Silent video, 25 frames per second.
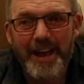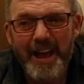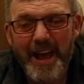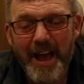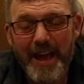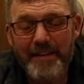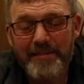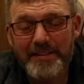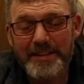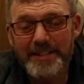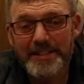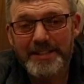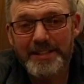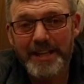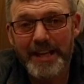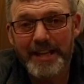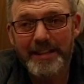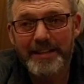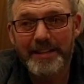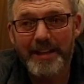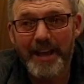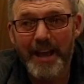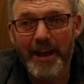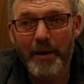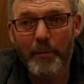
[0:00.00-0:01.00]
Having
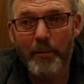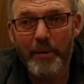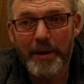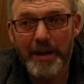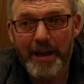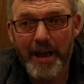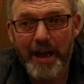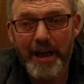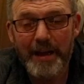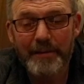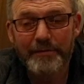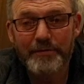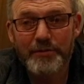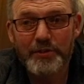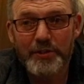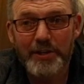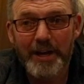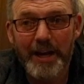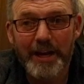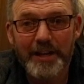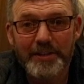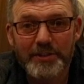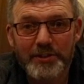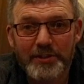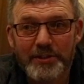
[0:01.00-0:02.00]
said that, we have
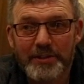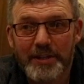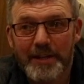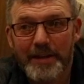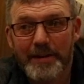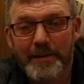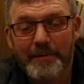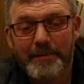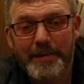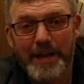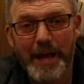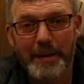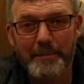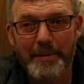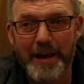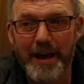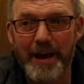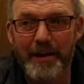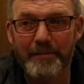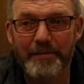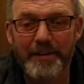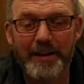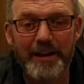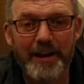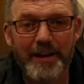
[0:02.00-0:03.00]
just come out
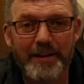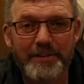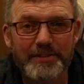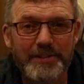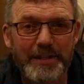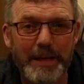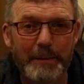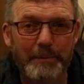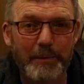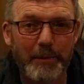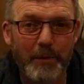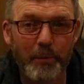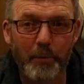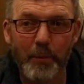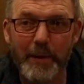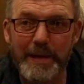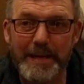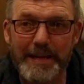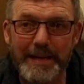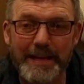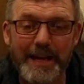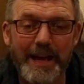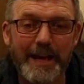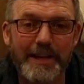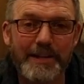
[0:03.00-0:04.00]
of the last couple of
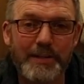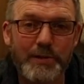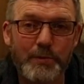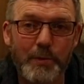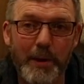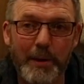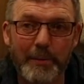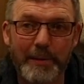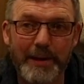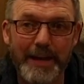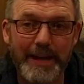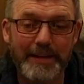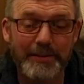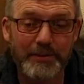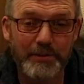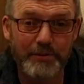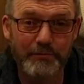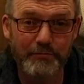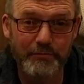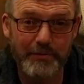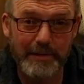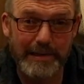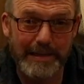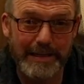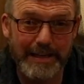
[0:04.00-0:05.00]
weekends where we had
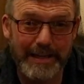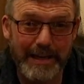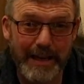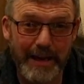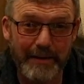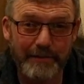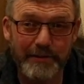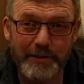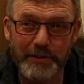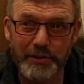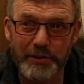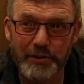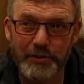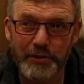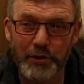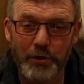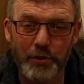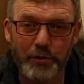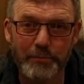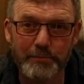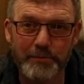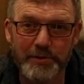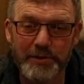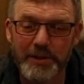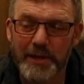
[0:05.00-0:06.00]
some really heavy
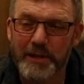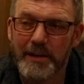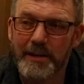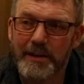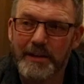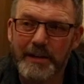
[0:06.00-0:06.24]
storms.